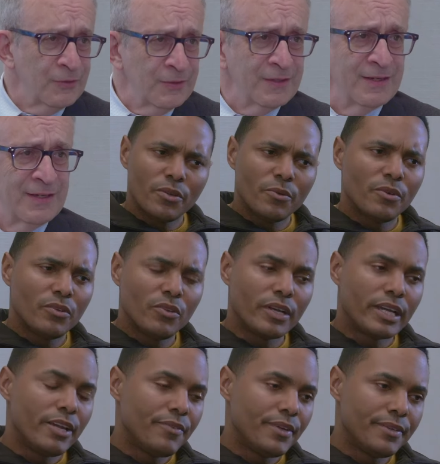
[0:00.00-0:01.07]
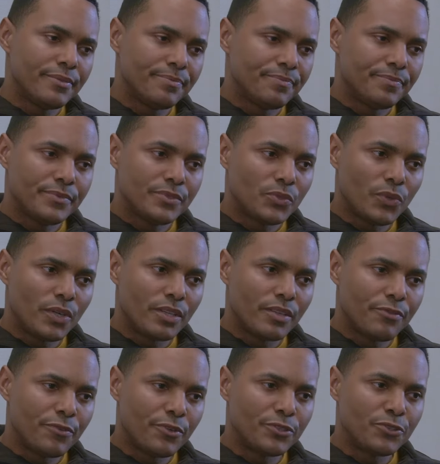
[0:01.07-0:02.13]
So there were, look, even during
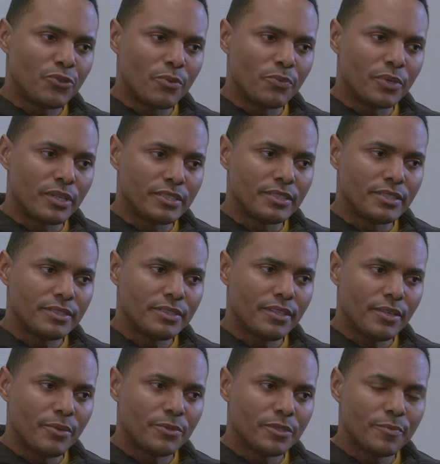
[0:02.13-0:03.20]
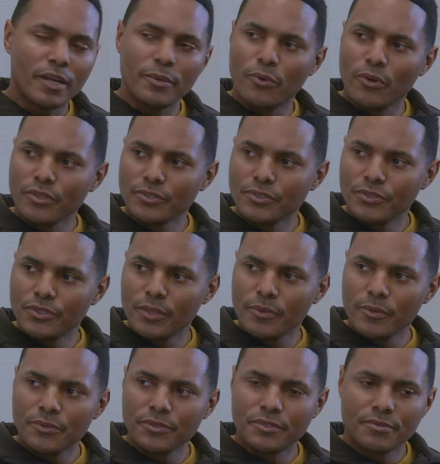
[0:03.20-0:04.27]
the first Trump presidency, there was bipartisanship.
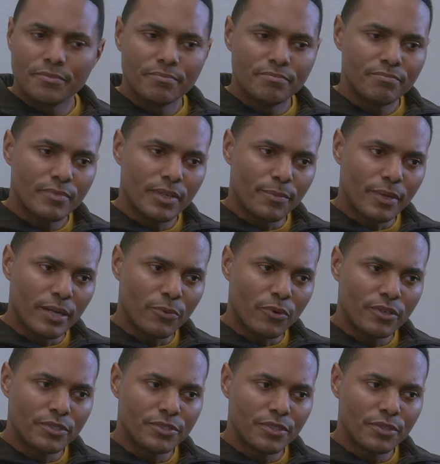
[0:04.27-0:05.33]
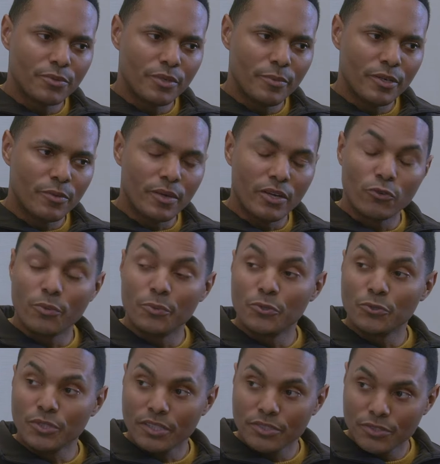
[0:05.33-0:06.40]
There was a bipartisan agreement around
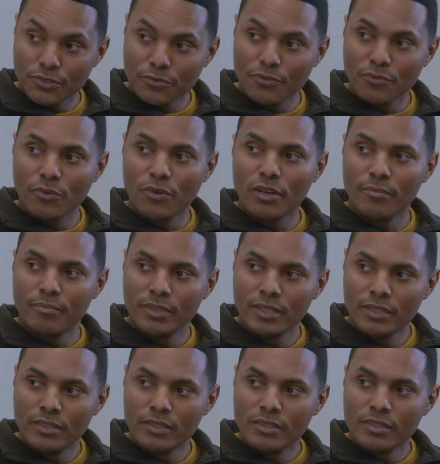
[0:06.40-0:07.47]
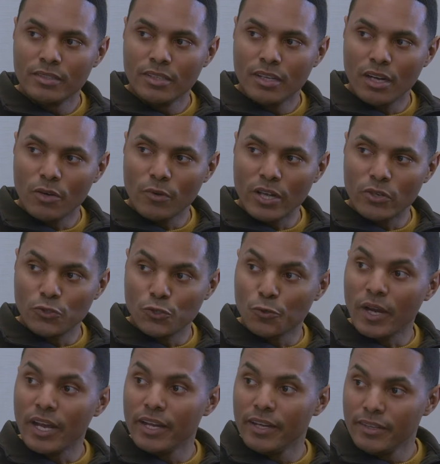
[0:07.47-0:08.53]
criminal justice reform, around
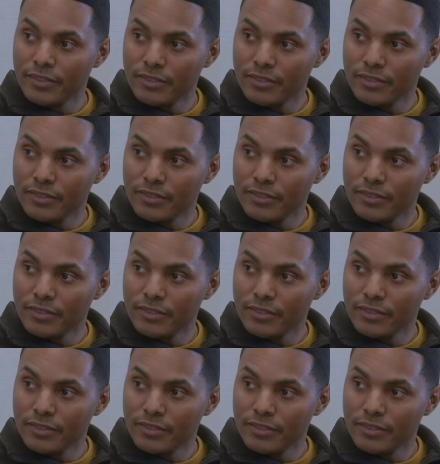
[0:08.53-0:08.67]
trade,